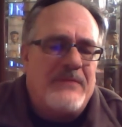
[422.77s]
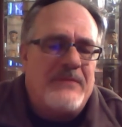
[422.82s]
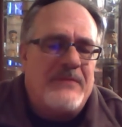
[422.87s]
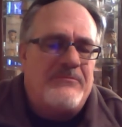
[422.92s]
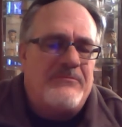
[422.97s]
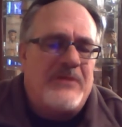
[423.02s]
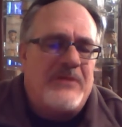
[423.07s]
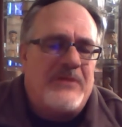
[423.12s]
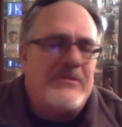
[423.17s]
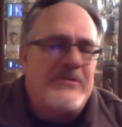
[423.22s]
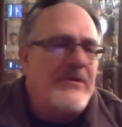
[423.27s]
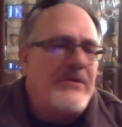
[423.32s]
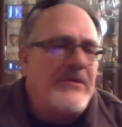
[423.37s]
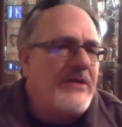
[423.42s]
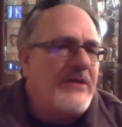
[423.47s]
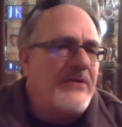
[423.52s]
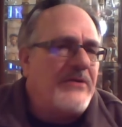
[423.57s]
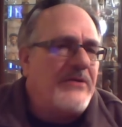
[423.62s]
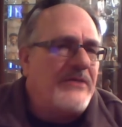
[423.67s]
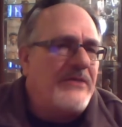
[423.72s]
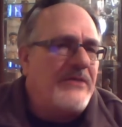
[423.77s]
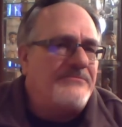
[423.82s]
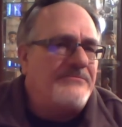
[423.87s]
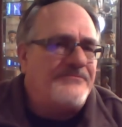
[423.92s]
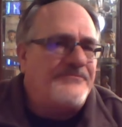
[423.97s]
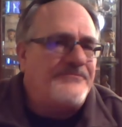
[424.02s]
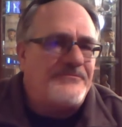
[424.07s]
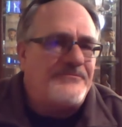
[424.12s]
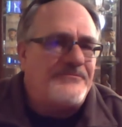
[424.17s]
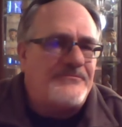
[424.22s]
probably right around
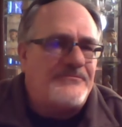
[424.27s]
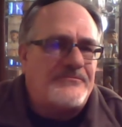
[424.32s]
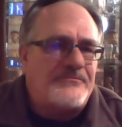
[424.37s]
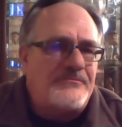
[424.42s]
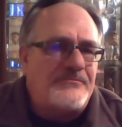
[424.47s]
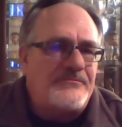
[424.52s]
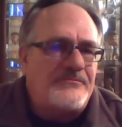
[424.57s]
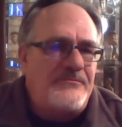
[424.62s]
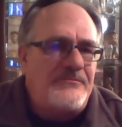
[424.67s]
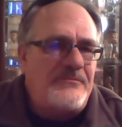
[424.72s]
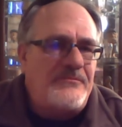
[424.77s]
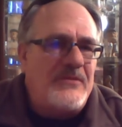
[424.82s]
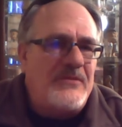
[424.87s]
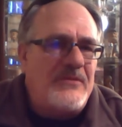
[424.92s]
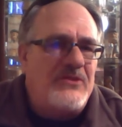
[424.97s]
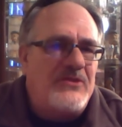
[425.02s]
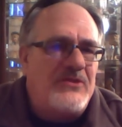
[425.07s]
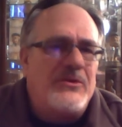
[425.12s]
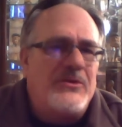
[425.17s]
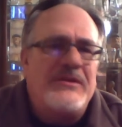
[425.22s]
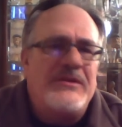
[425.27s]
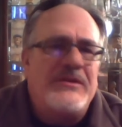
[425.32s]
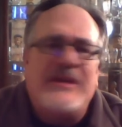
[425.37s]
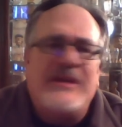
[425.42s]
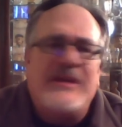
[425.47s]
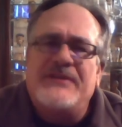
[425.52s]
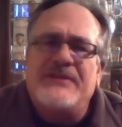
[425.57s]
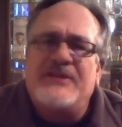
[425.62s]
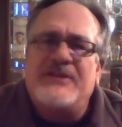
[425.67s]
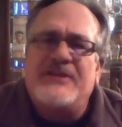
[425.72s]
between
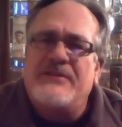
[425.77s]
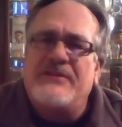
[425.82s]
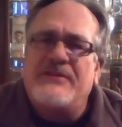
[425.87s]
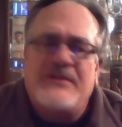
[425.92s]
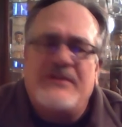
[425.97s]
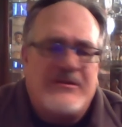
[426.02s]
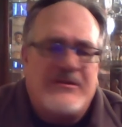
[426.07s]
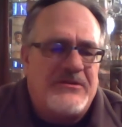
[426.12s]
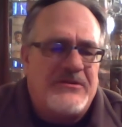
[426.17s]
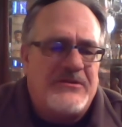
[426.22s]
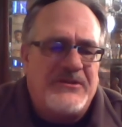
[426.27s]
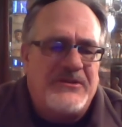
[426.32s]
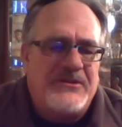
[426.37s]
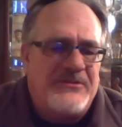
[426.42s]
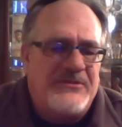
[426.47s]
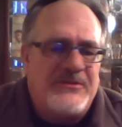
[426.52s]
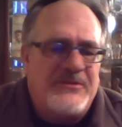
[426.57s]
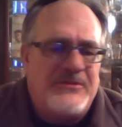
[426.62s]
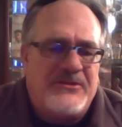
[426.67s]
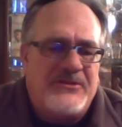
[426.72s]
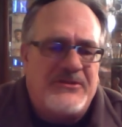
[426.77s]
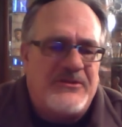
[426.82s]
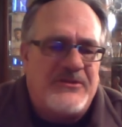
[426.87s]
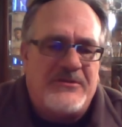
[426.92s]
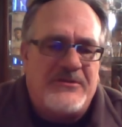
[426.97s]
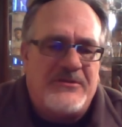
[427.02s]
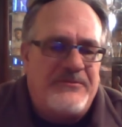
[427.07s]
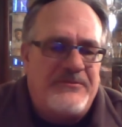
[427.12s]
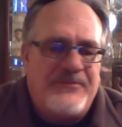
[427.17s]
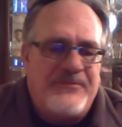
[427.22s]
Thanksgiving and Christmas.
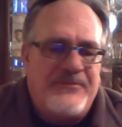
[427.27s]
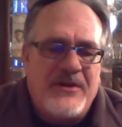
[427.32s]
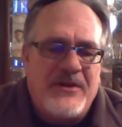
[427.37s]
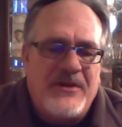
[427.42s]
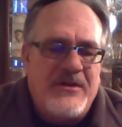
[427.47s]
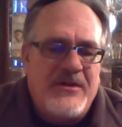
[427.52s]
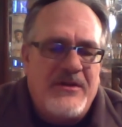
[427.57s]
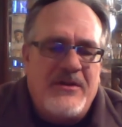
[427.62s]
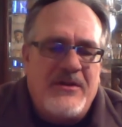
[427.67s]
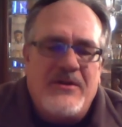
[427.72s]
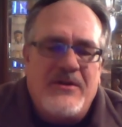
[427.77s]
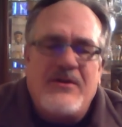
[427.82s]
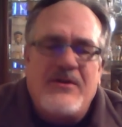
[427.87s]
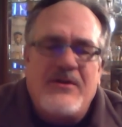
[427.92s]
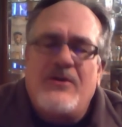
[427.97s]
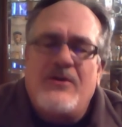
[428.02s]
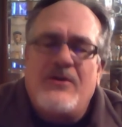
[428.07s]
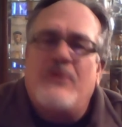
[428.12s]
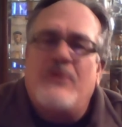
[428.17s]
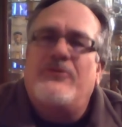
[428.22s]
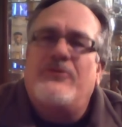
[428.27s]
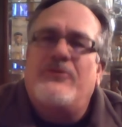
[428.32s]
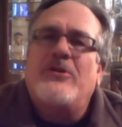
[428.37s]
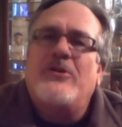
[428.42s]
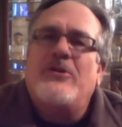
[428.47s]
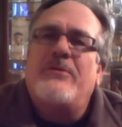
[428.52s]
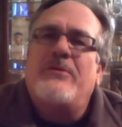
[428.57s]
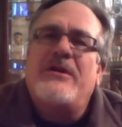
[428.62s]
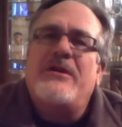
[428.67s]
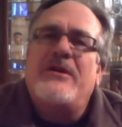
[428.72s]
So hopefully
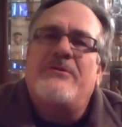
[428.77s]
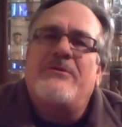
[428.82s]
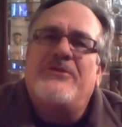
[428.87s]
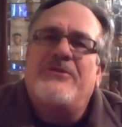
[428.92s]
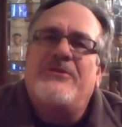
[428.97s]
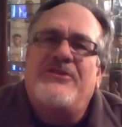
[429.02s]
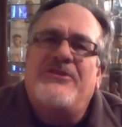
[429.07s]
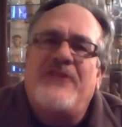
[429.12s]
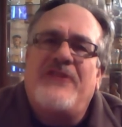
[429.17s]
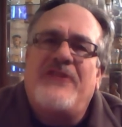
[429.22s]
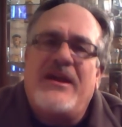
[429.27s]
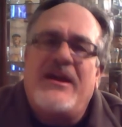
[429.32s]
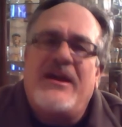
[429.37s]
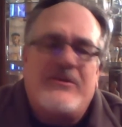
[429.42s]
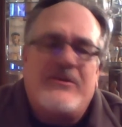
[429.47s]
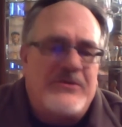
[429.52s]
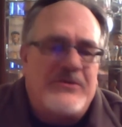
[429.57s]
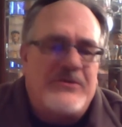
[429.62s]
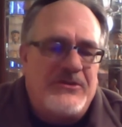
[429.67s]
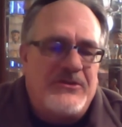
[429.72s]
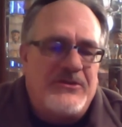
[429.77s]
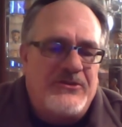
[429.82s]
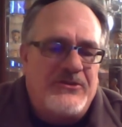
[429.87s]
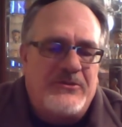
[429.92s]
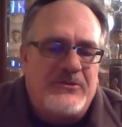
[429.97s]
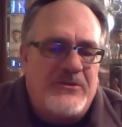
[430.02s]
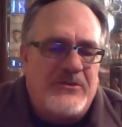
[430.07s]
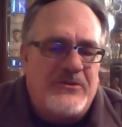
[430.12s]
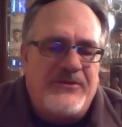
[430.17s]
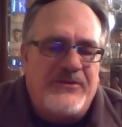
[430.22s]
be able to snag one and do
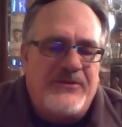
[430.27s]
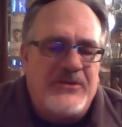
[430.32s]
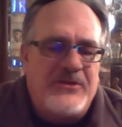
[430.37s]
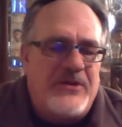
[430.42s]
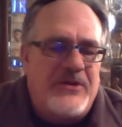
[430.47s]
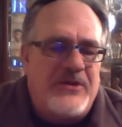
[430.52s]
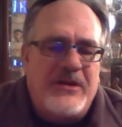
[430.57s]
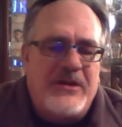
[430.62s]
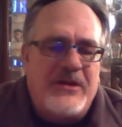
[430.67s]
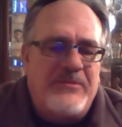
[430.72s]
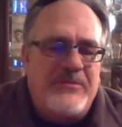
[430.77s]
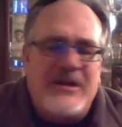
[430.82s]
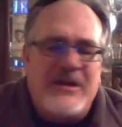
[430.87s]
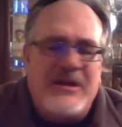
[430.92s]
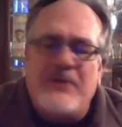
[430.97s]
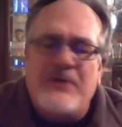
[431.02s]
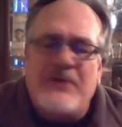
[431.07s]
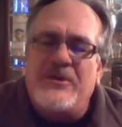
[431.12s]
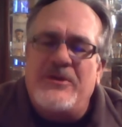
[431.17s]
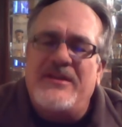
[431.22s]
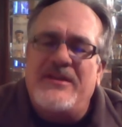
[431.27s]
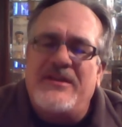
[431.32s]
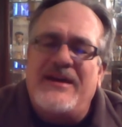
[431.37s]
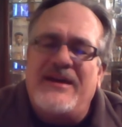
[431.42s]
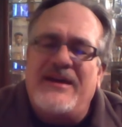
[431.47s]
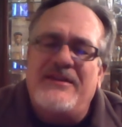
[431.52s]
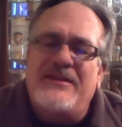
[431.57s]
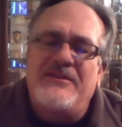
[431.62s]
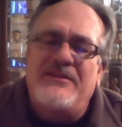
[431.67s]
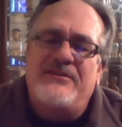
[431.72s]
a review on it. But anyway, that
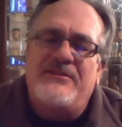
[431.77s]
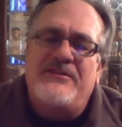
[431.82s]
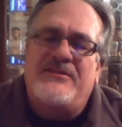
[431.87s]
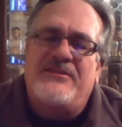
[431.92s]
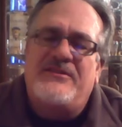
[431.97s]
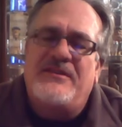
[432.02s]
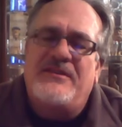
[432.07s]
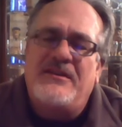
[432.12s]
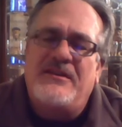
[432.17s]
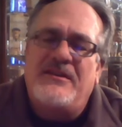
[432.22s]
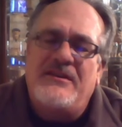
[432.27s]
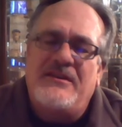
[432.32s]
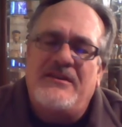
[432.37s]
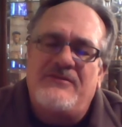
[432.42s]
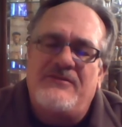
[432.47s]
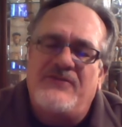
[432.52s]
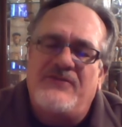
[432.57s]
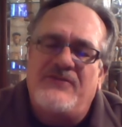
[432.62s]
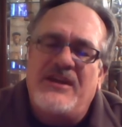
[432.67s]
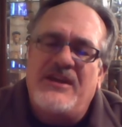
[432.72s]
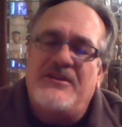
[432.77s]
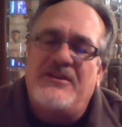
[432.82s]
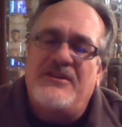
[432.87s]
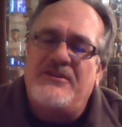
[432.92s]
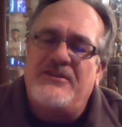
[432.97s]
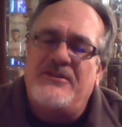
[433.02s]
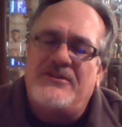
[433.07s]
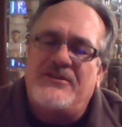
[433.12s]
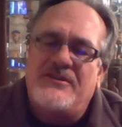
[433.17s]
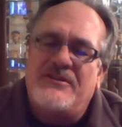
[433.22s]
is the
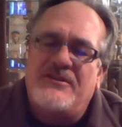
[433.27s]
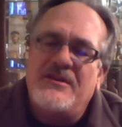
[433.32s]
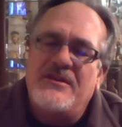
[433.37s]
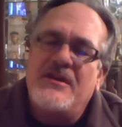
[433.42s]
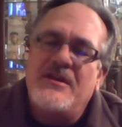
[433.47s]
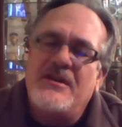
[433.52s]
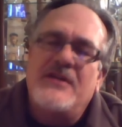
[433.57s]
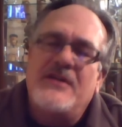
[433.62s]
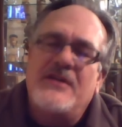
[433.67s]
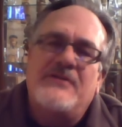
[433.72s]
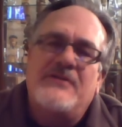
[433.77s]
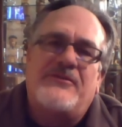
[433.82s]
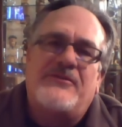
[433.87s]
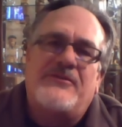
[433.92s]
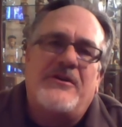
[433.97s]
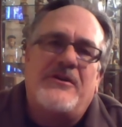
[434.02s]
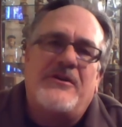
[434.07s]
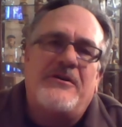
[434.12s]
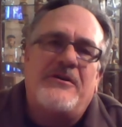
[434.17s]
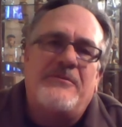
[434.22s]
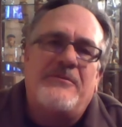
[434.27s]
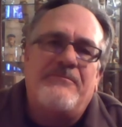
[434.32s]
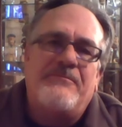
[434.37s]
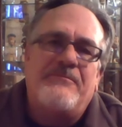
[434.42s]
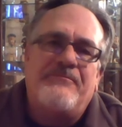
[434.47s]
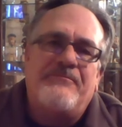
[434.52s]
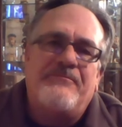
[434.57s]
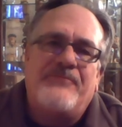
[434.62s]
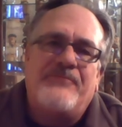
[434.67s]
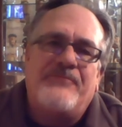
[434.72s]
Venus from